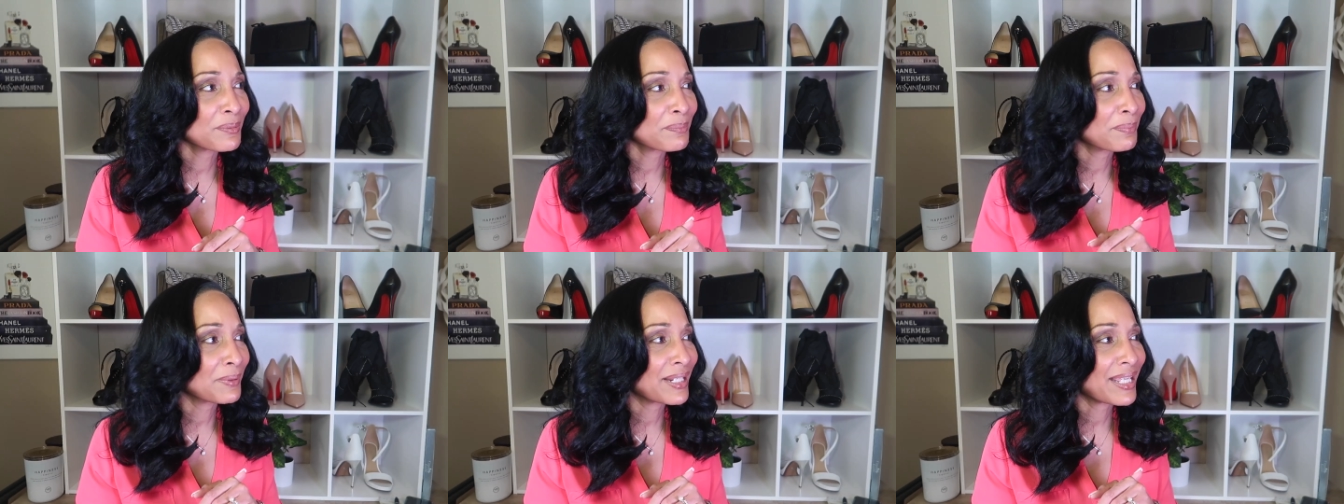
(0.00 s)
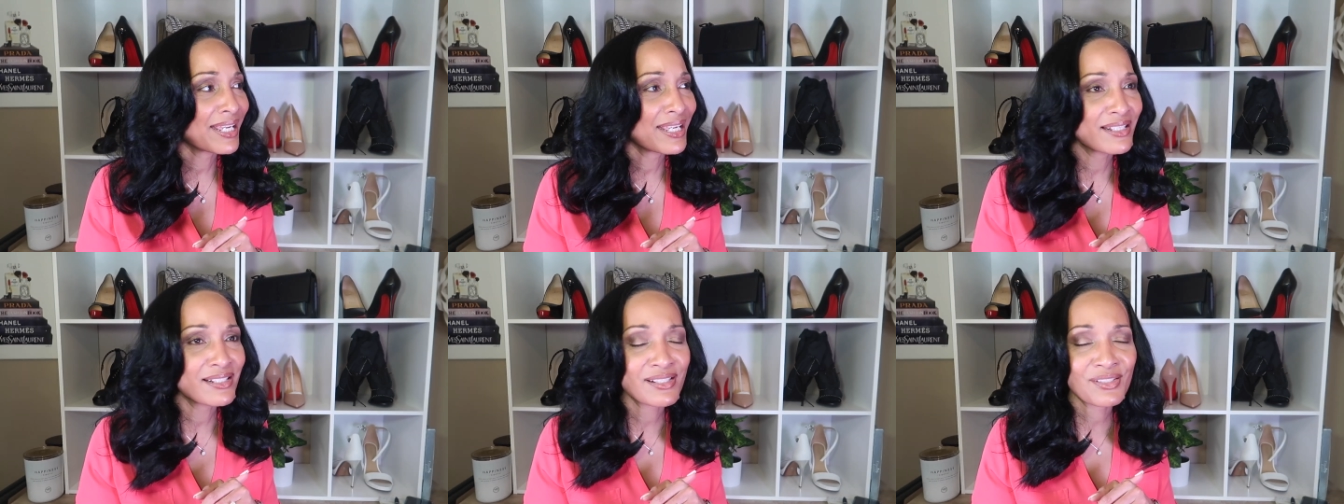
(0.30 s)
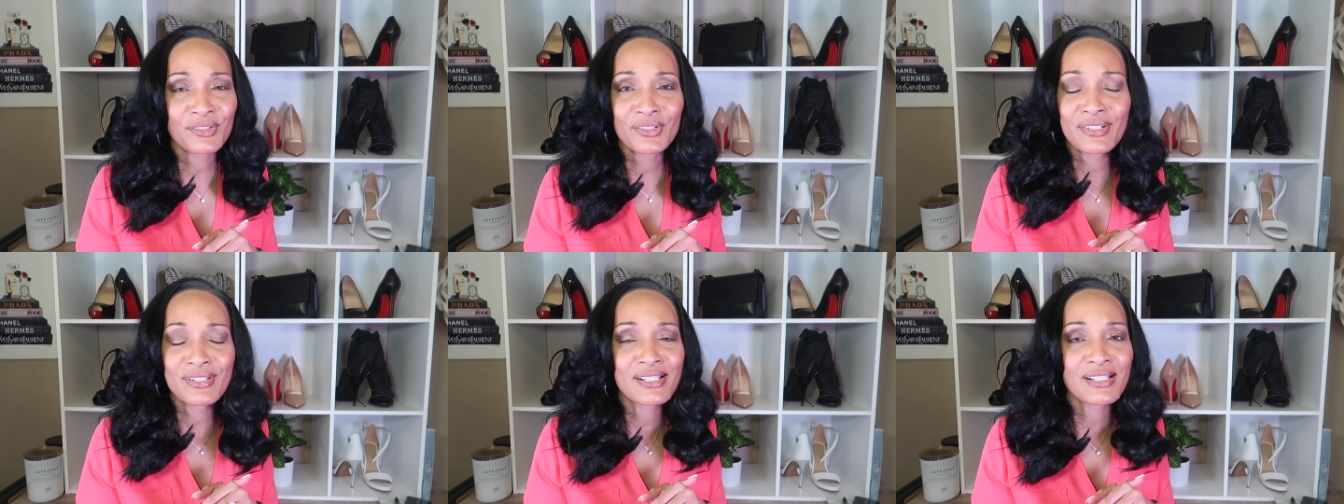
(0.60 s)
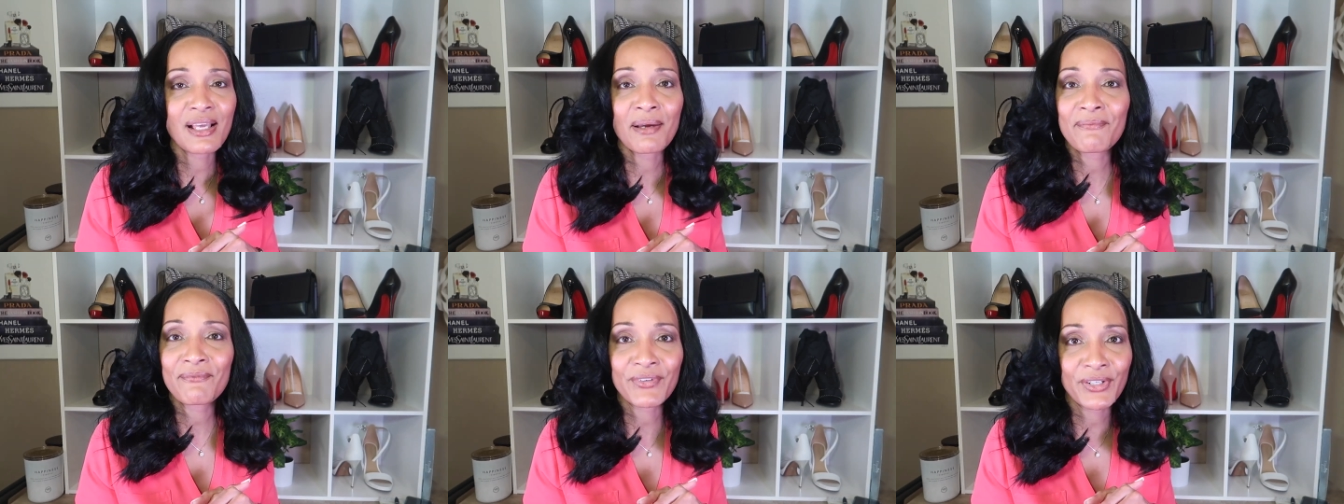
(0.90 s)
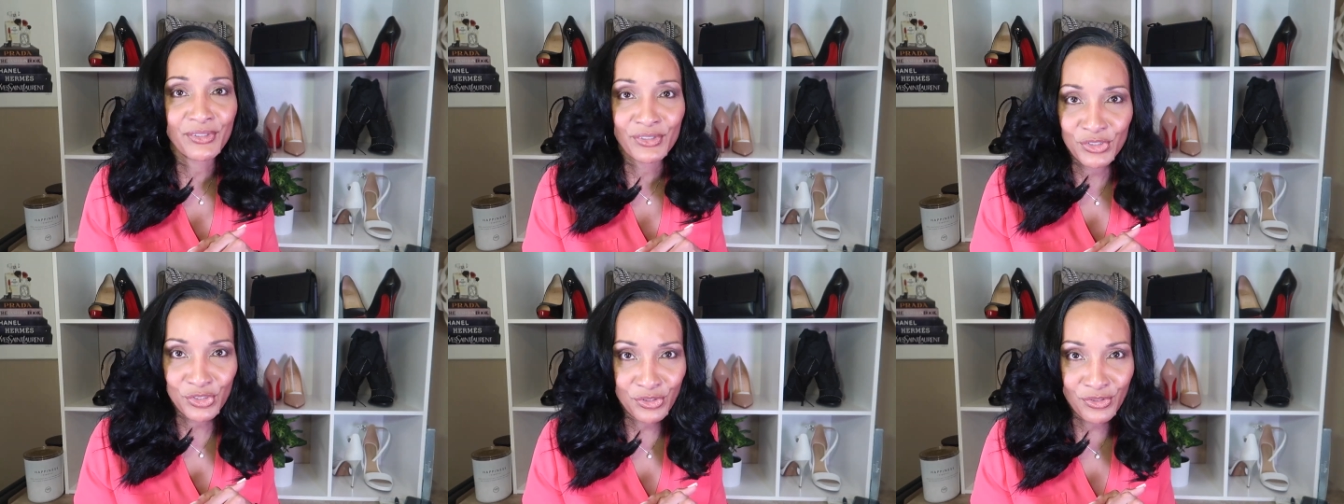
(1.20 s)
place or some
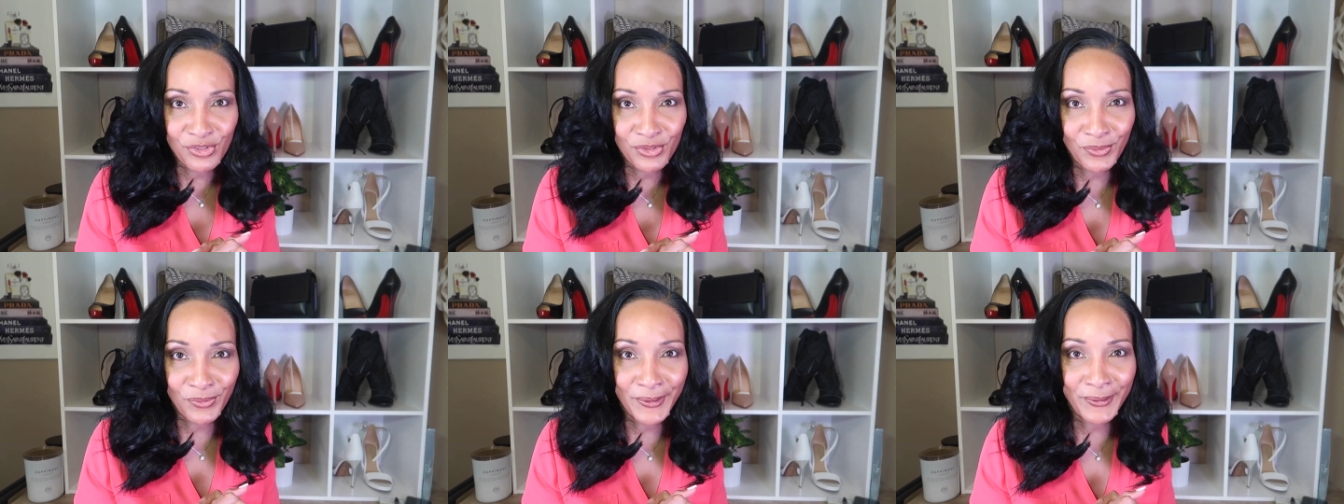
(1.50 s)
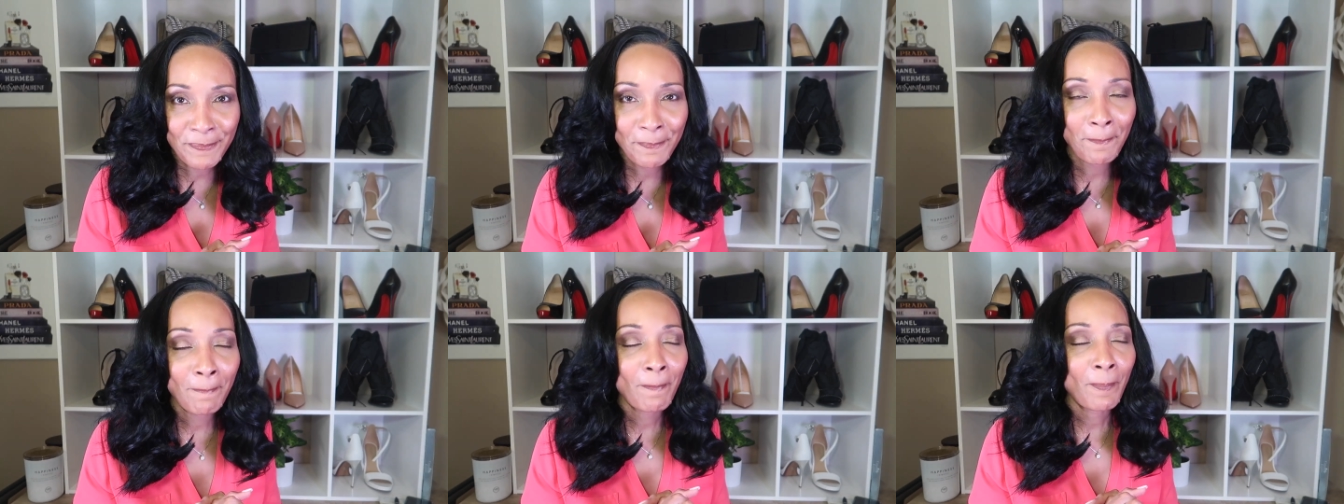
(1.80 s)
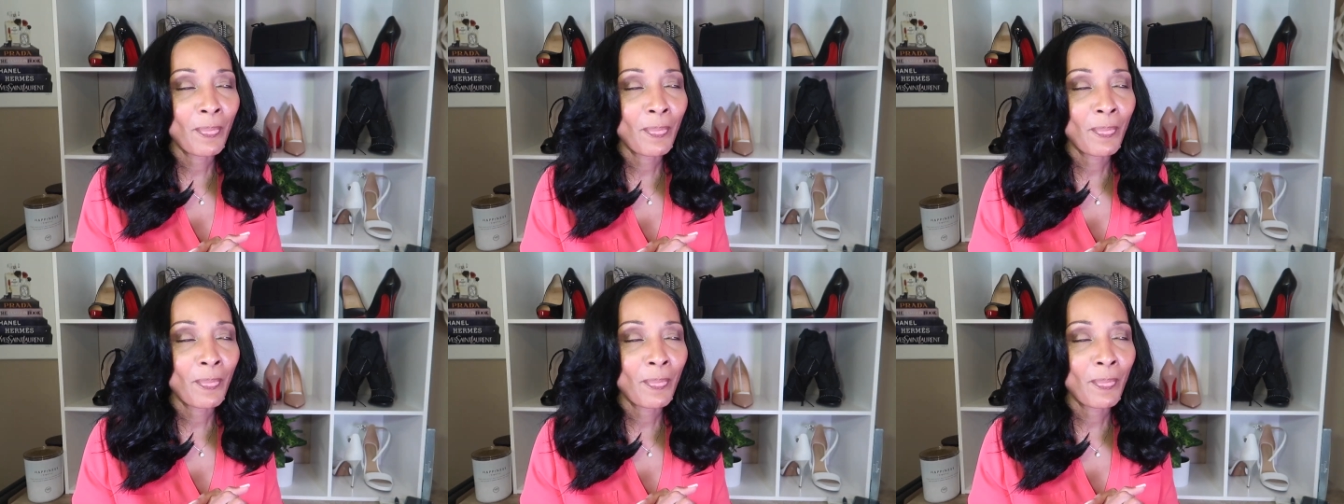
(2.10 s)
furniture store.